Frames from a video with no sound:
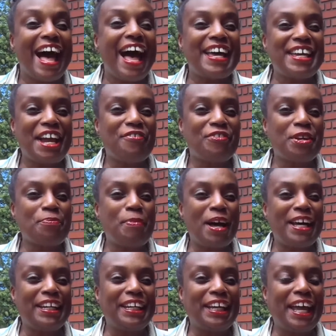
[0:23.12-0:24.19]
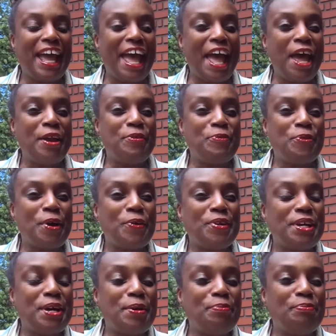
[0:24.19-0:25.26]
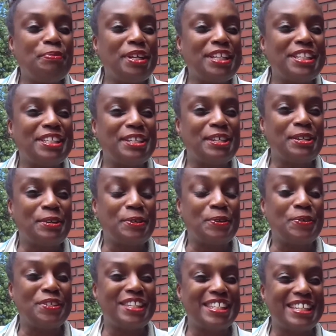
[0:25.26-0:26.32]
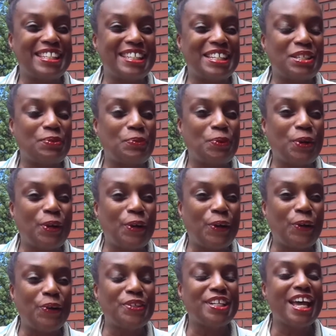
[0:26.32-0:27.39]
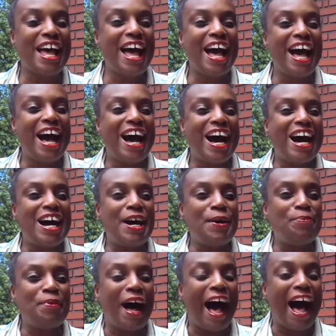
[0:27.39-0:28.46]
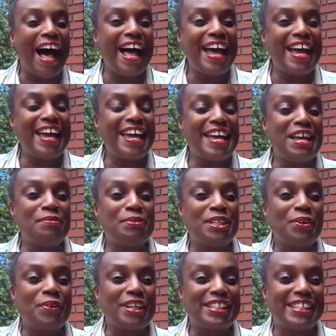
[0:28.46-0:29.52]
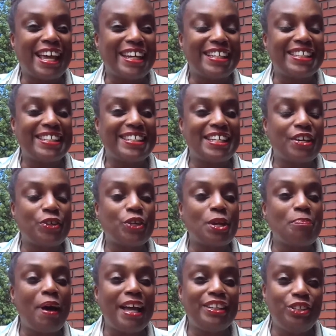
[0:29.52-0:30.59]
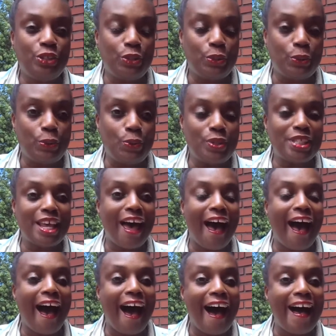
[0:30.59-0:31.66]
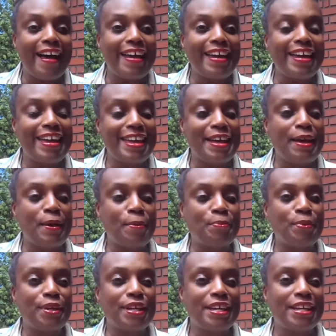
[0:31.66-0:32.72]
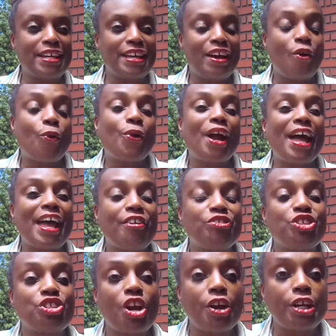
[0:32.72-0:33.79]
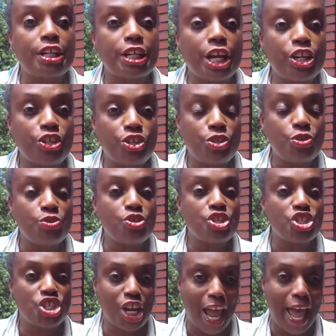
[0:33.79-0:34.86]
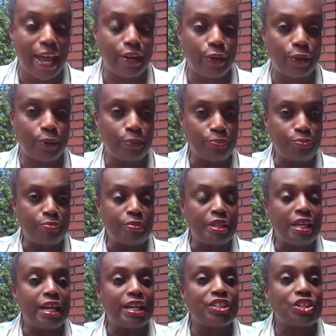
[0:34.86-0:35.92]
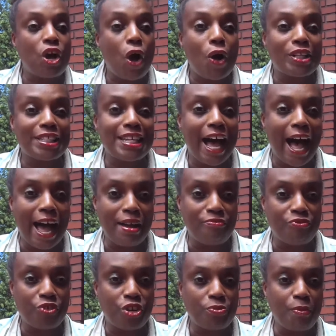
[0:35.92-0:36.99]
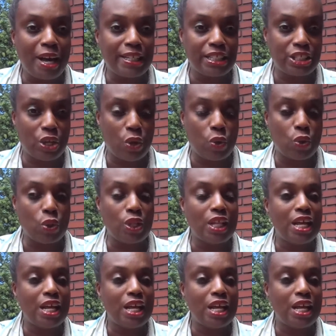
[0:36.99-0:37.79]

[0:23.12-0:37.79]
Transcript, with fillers: Hi everybody and welcome to Ciecie's World. Um, I am so excited to tell you my news. I am, or I have started a new channel. It's called Time for My Soul.